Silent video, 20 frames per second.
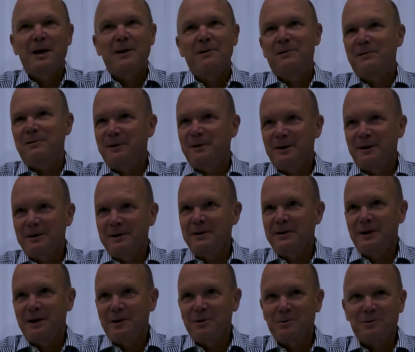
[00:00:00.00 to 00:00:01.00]
anything
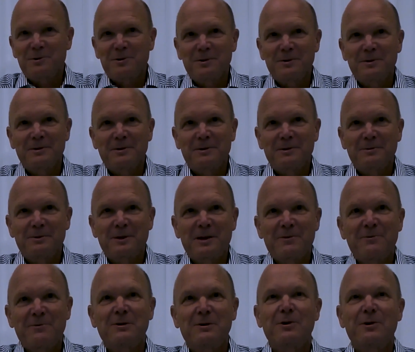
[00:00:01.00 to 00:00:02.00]
in house. We
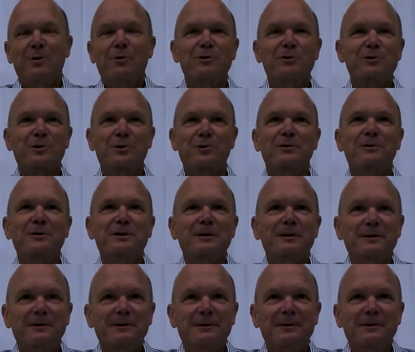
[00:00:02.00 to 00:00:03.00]
have a large
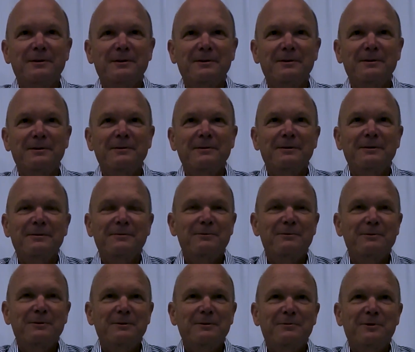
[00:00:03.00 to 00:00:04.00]
R&D
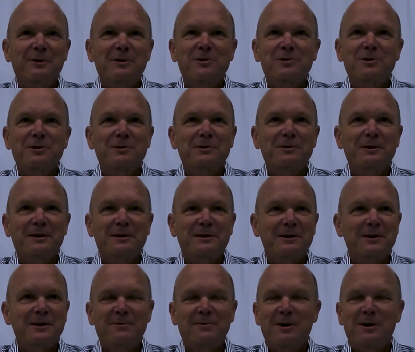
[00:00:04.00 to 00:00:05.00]
function that
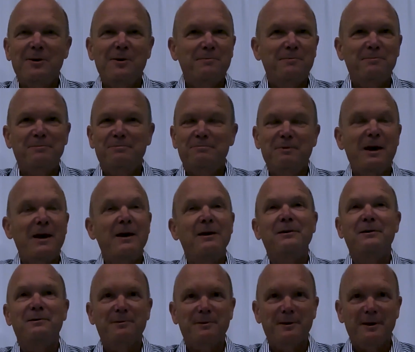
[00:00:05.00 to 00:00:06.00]
can develop
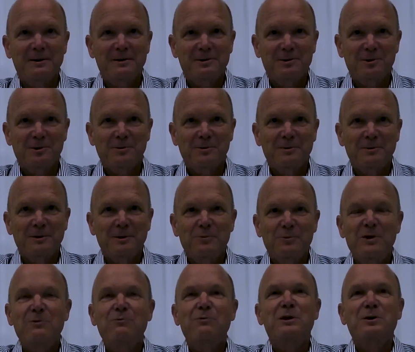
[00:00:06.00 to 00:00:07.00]
anything, so
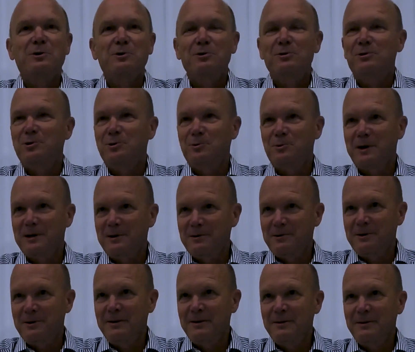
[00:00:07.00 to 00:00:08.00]
we could do
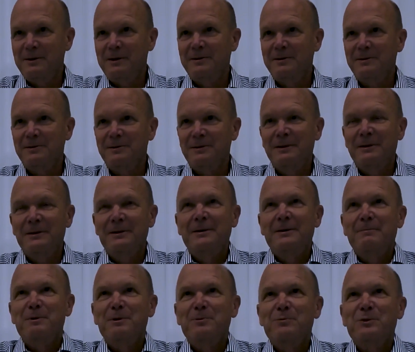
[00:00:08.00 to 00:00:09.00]
anything.
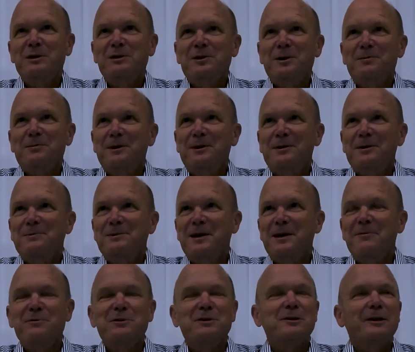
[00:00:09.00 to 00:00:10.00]
But we sometimes,
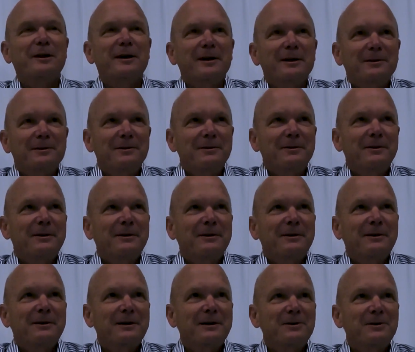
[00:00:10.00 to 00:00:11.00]
I have a slide,
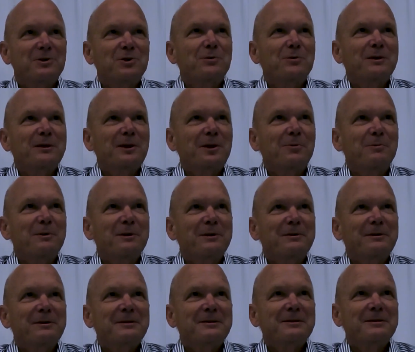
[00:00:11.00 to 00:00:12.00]
I can't show it now,
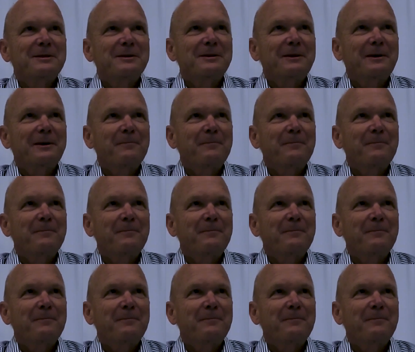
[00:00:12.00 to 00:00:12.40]
but it's